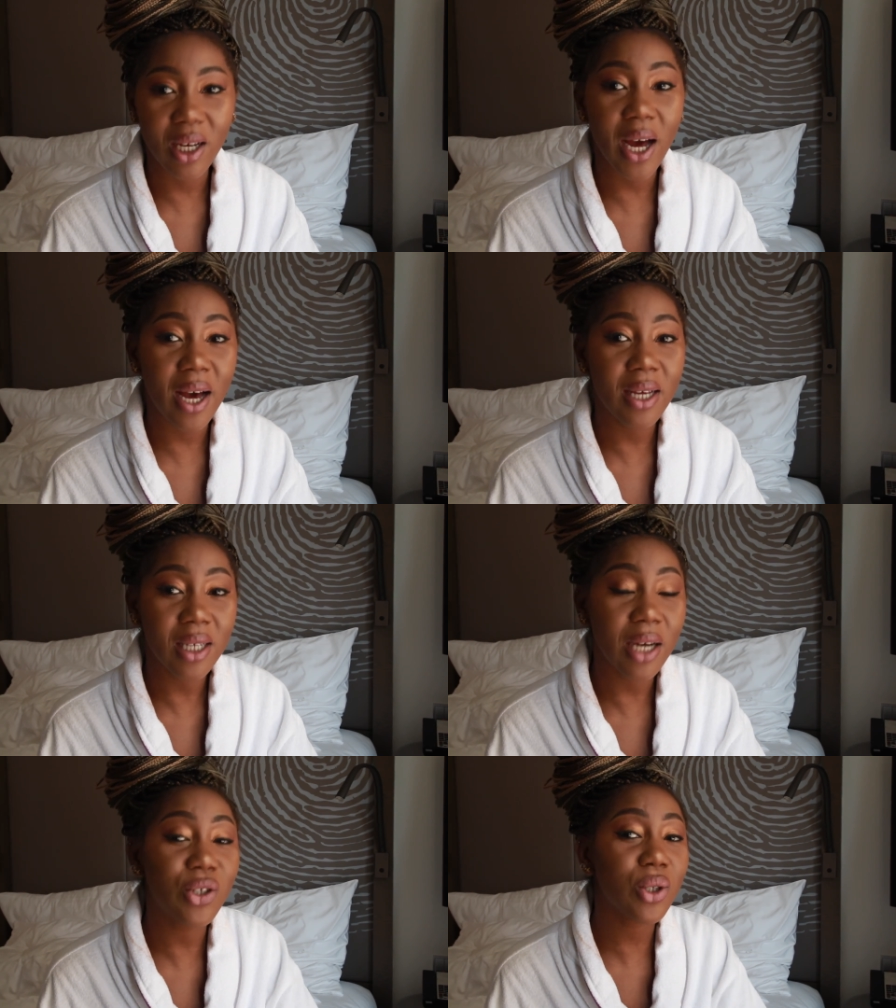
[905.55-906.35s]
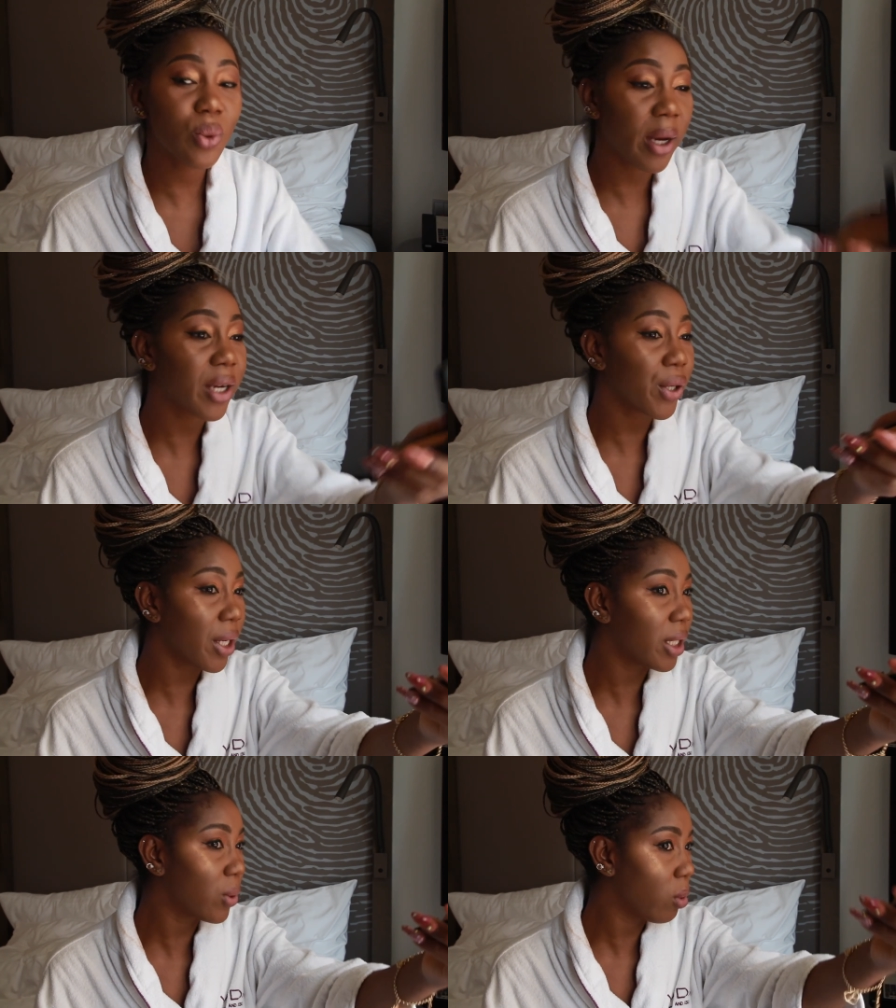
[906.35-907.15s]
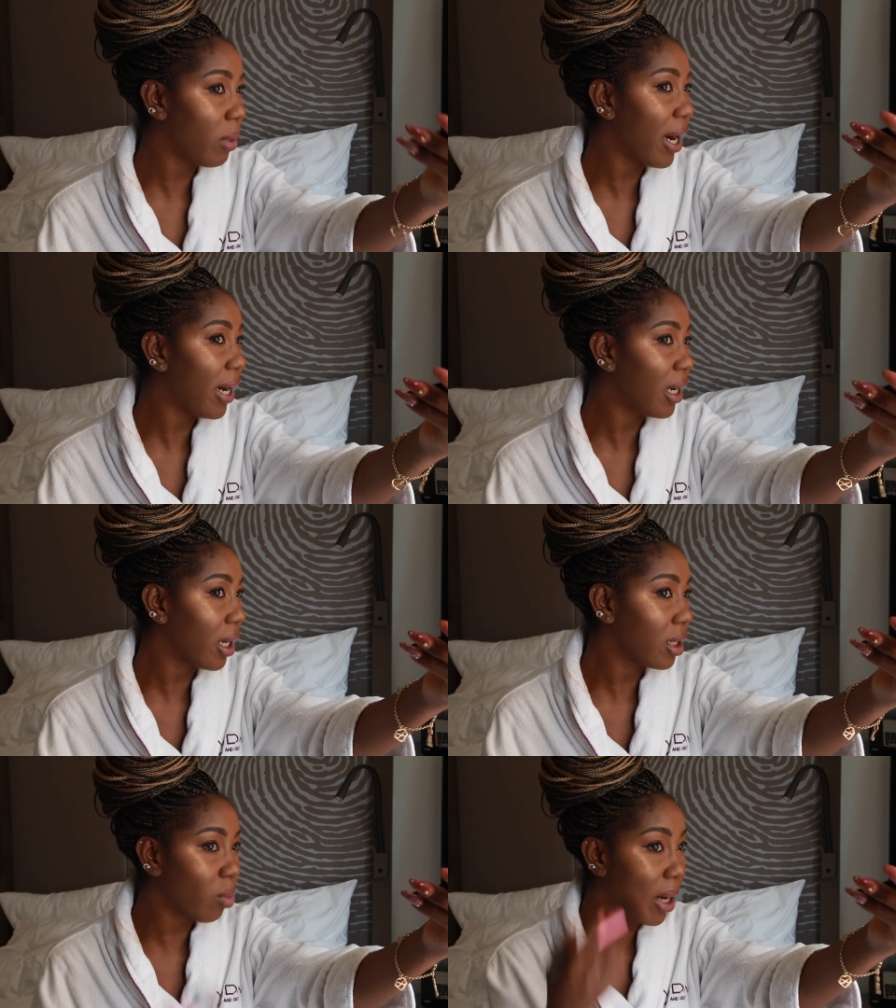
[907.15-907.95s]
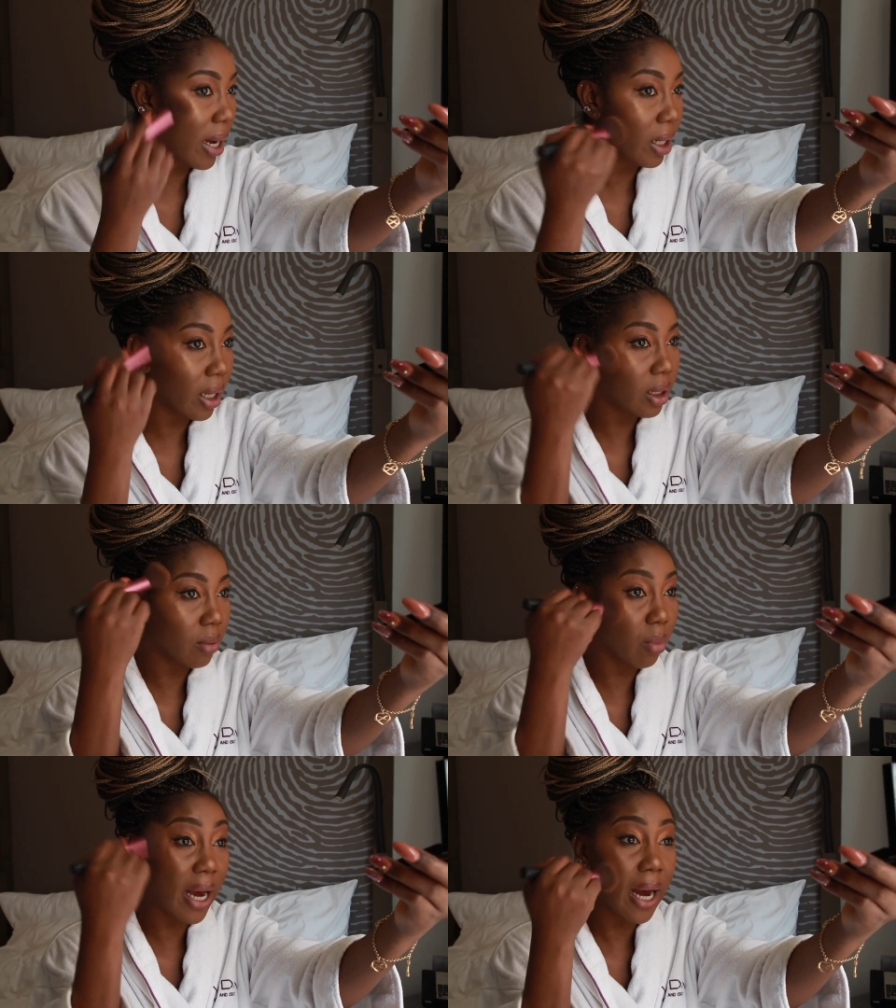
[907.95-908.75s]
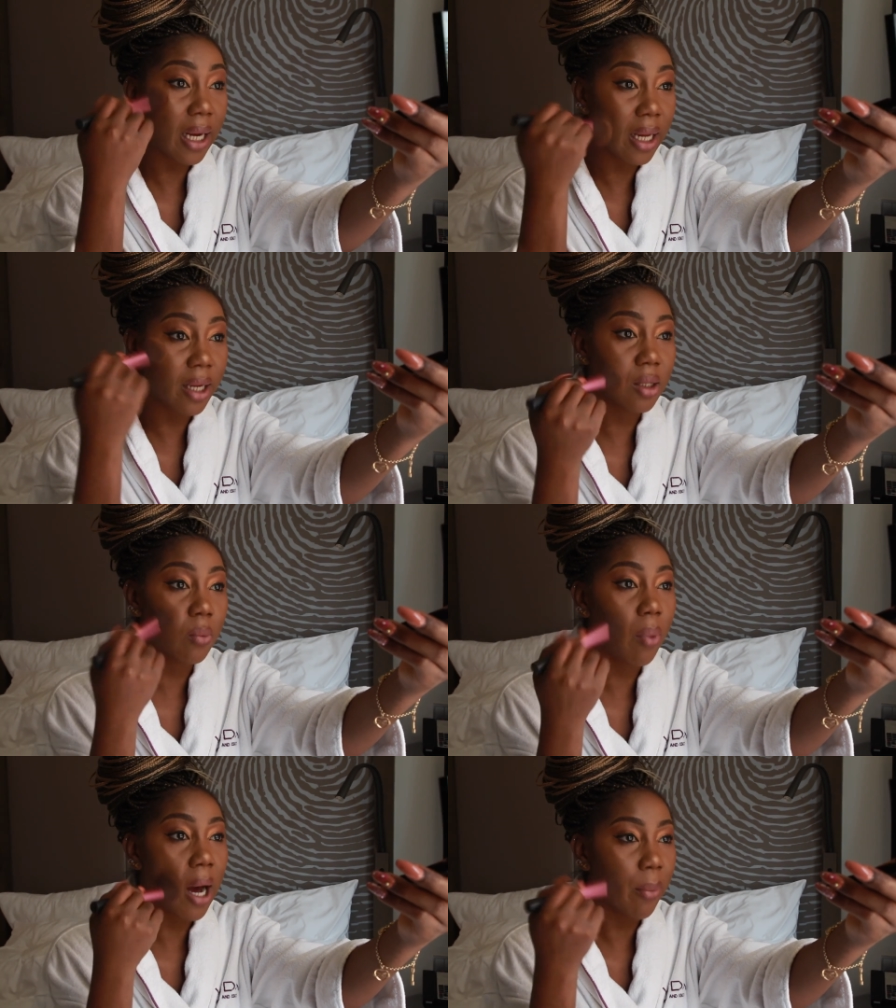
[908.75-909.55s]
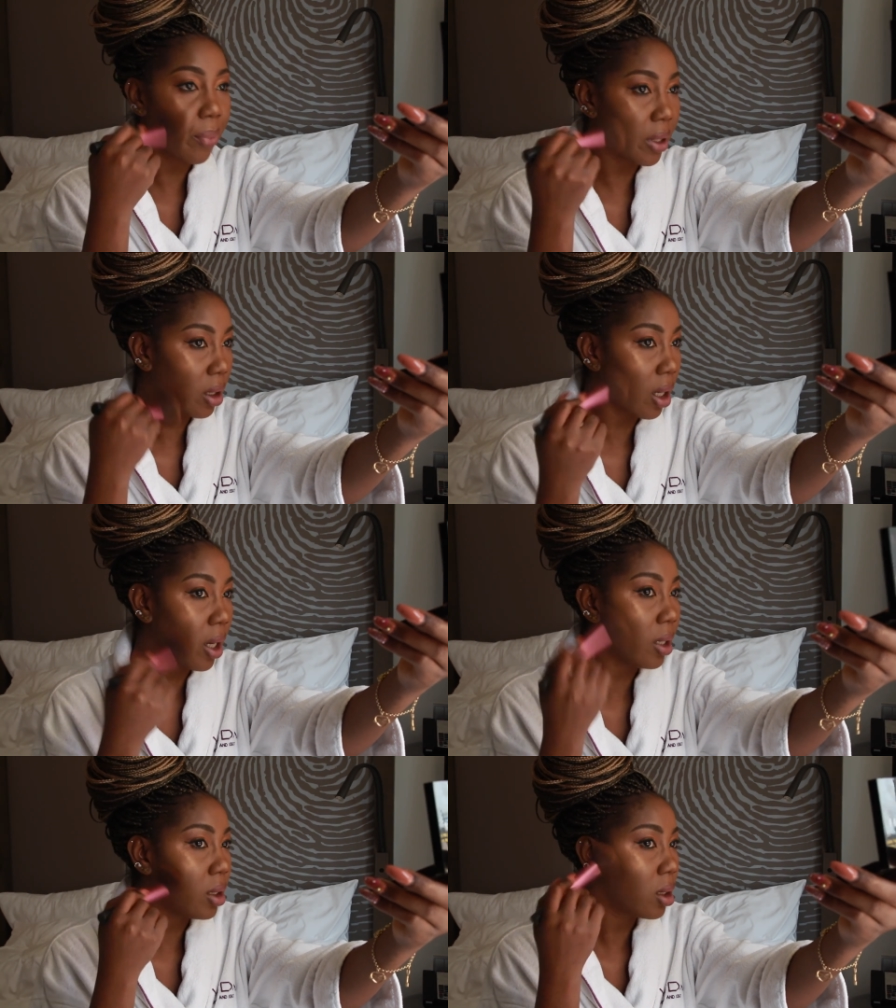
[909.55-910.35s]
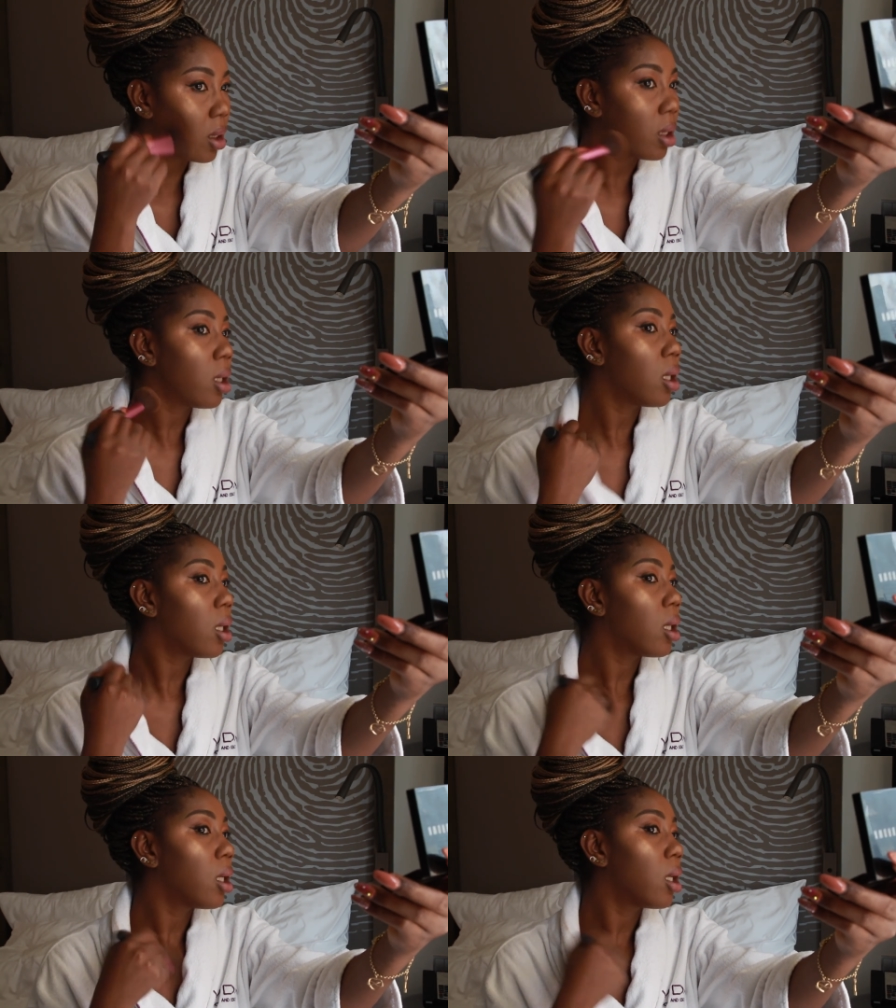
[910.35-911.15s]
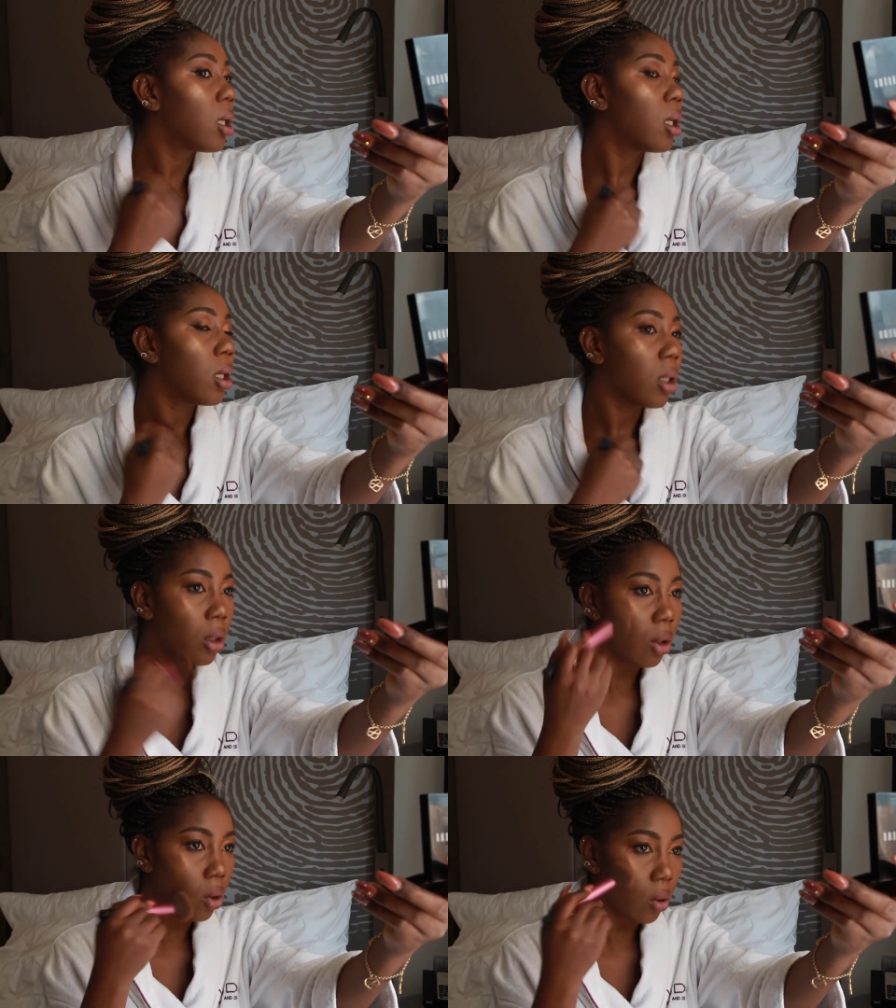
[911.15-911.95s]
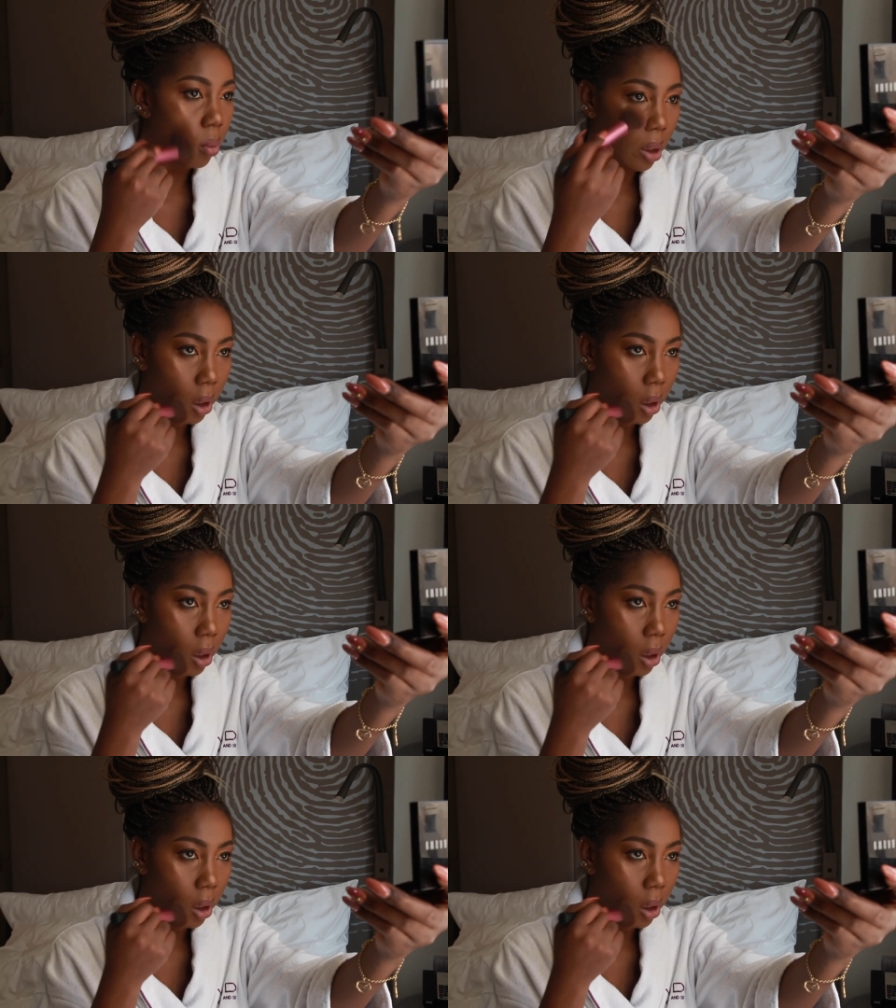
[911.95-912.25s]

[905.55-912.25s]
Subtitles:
Guys, I just went crazy with my highlight. My highlight is popping, guys. Oh my